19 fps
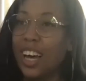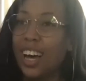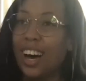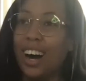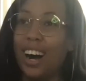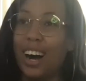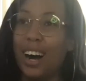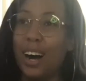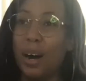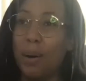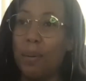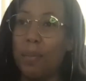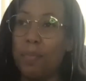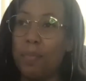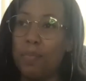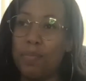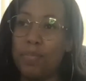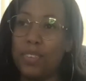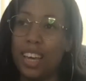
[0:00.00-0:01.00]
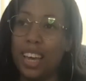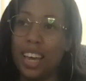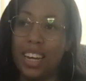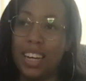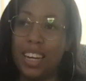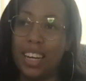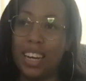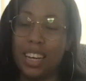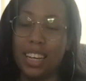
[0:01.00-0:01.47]
Um,
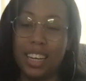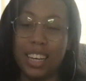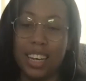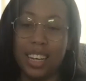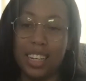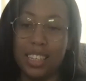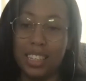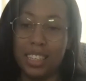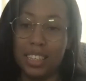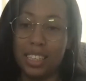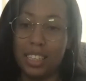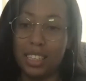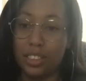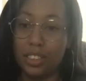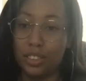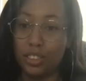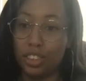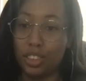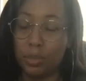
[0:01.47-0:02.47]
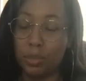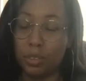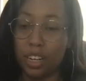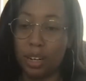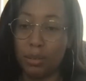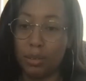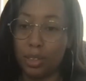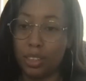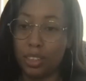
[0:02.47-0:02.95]
and again, in the internships that I
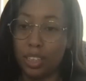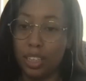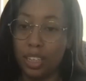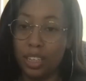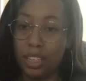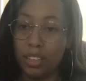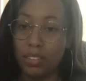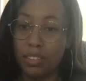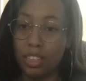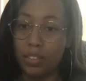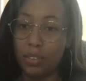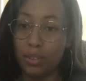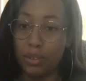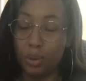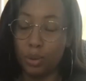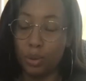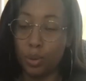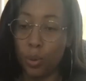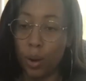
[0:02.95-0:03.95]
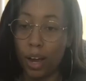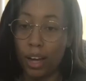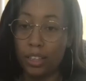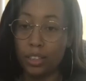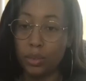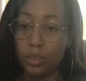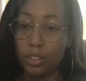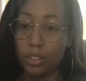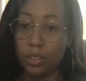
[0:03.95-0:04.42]
received, even through
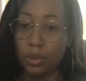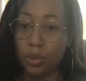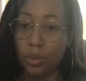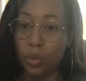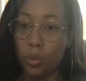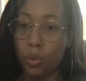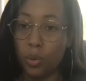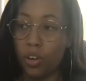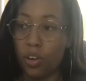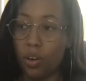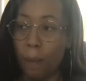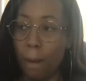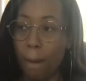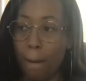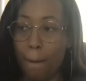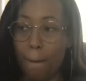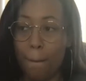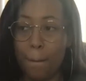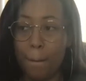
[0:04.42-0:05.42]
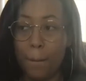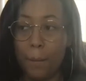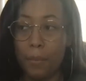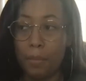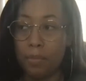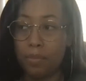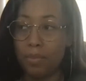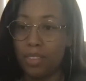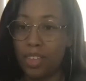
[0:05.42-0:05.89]
graduate school,
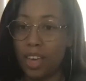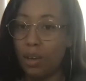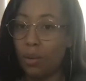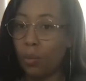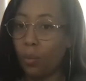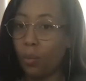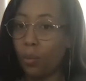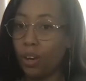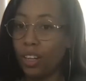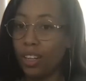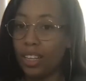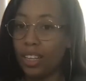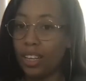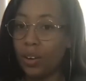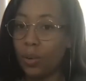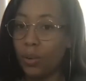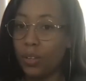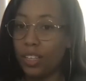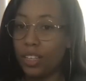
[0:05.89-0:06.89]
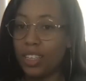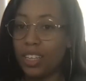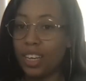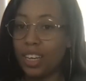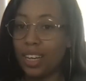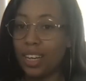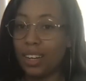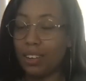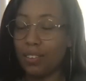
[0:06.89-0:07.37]
they really only
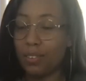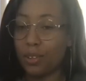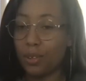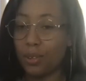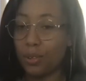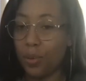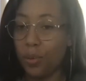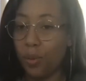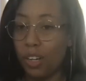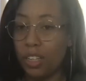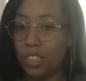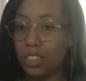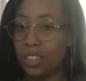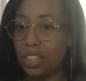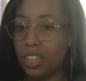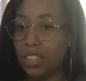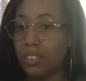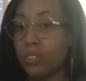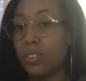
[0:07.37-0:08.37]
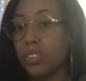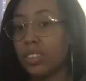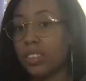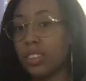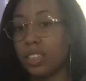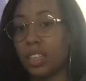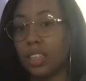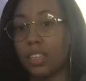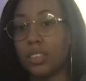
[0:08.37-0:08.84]
care for your quantitative
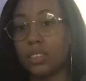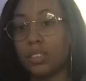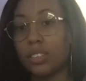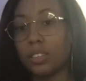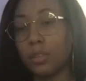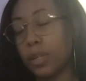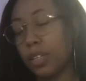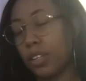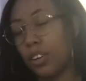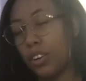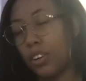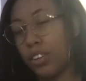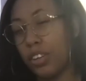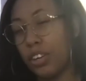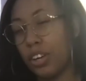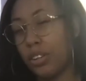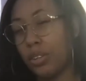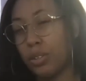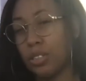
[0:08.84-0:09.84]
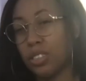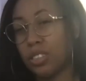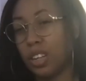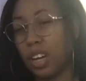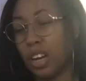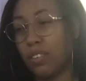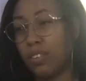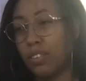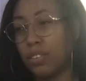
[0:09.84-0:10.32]
skills. I mean, all the other
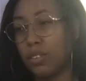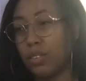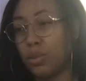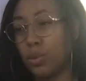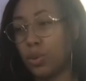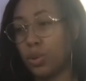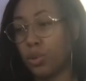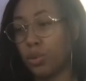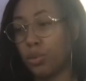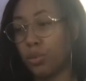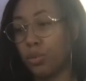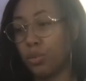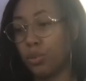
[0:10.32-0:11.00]
stuff is sort of